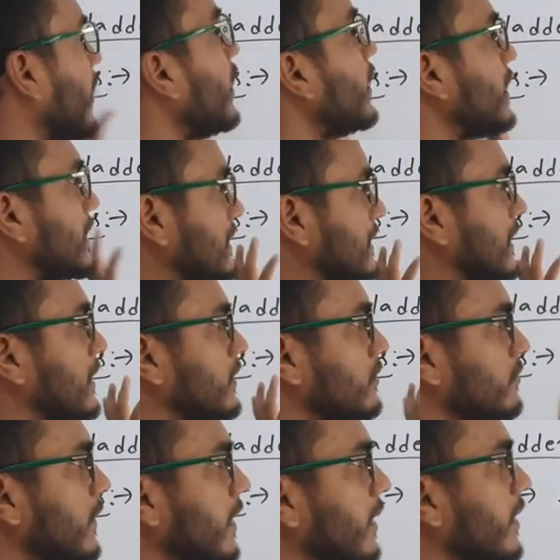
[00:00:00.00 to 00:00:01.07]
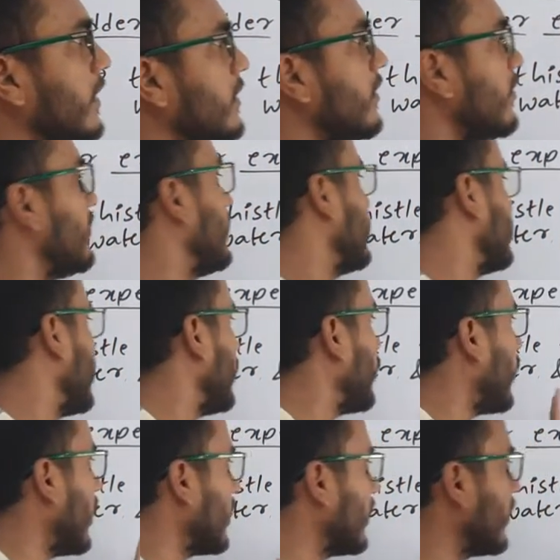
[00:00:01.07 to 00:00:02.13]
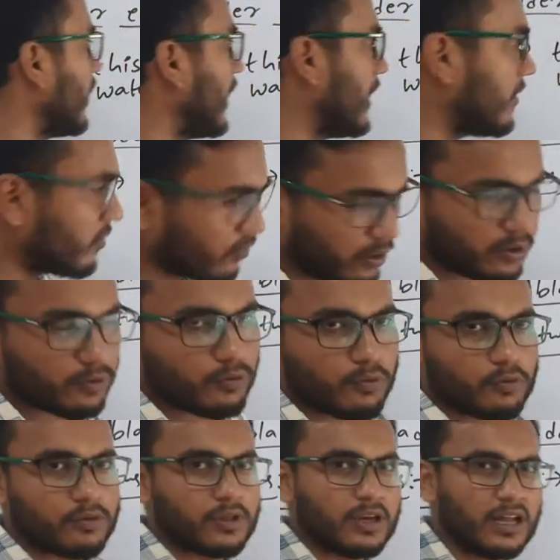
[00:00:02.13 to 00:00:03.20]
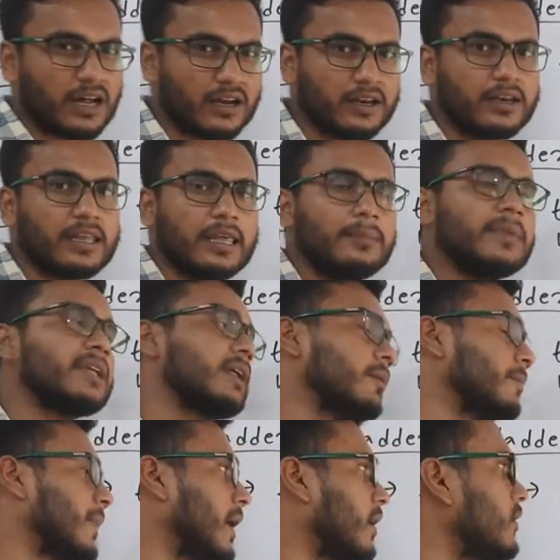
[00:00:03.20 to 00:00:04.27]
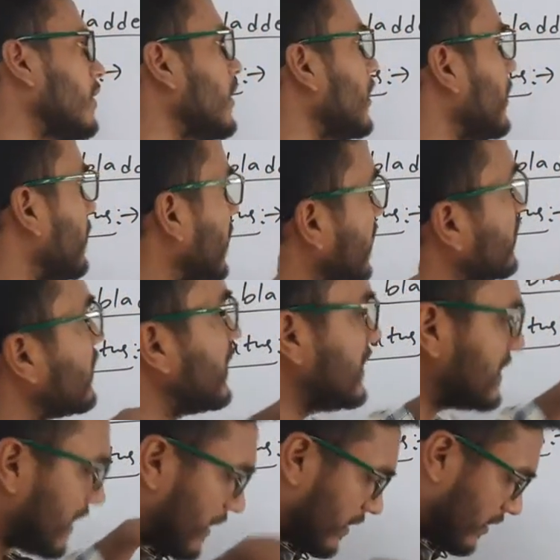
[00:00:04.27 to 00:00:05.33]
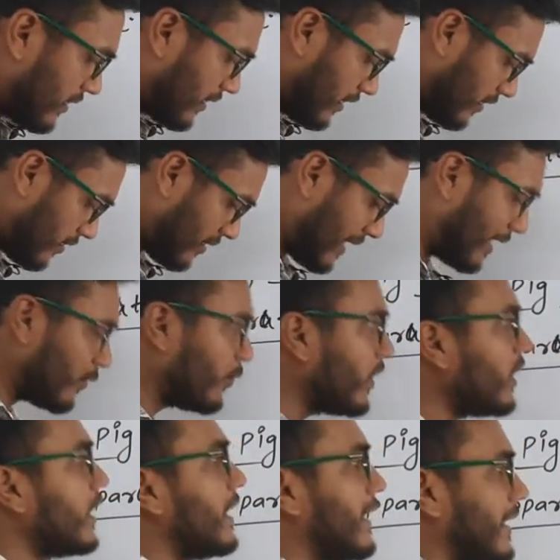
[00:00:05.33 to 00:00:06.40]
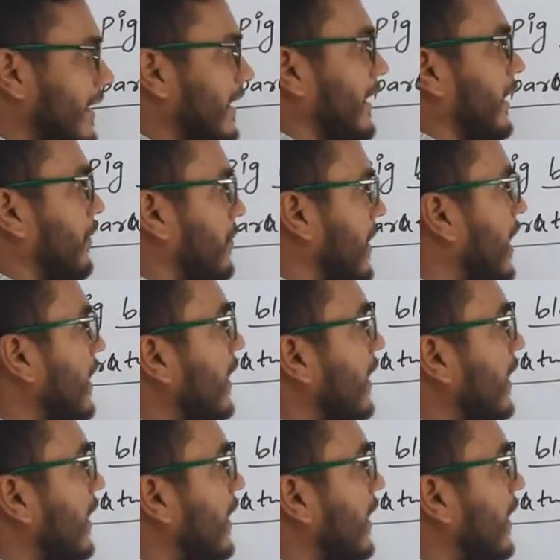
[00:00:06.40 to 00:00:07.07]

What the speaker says: to be done. Here this distilled water and salt solution are in chemical part, but these are the things that we need.